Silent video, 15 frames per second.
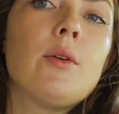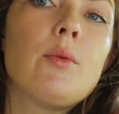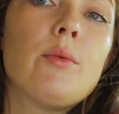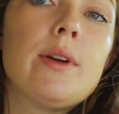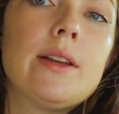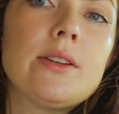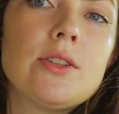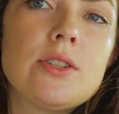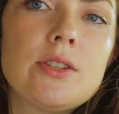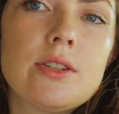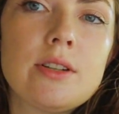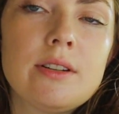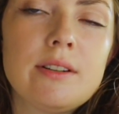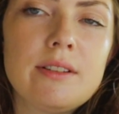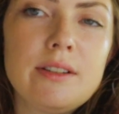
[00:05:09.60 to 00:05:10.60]
which,
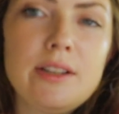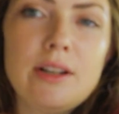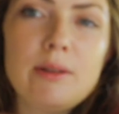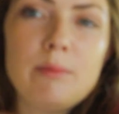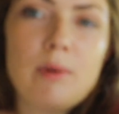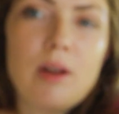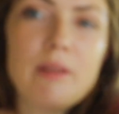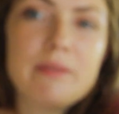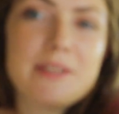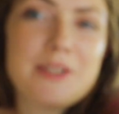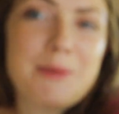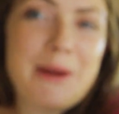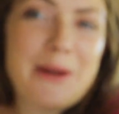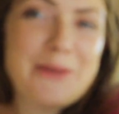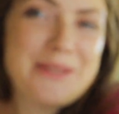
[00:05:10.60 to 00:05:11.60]
you know, all the tomato